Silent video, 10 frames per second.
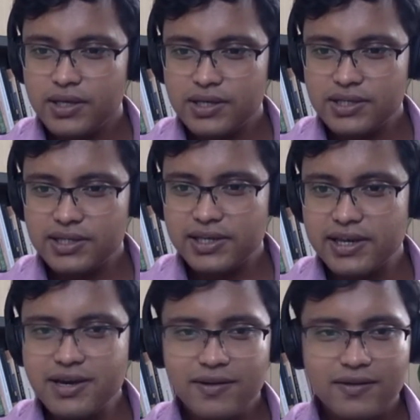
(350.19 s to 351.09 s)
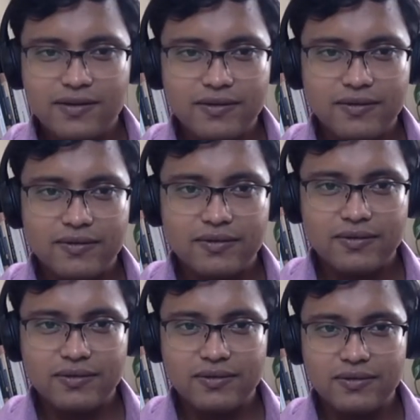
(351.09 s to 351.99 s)
Is it clear?
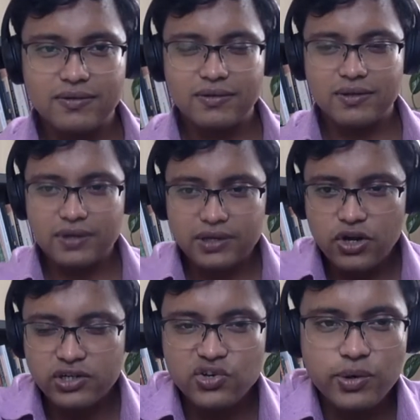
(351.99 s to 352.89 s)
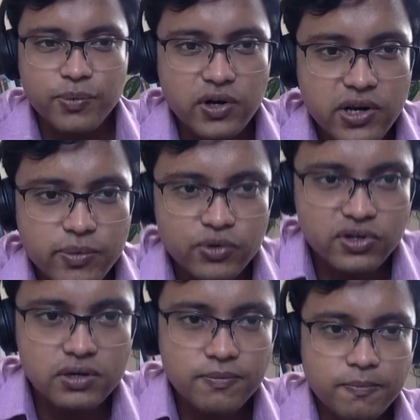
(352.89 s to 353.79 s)
The doctrine of
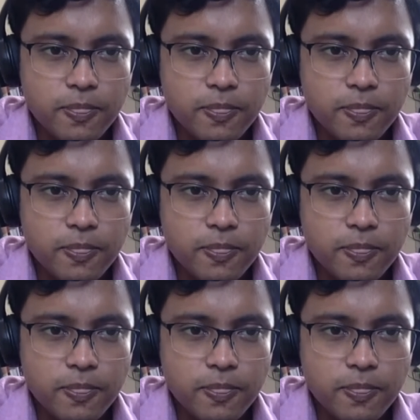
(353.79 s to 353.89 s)
contribution.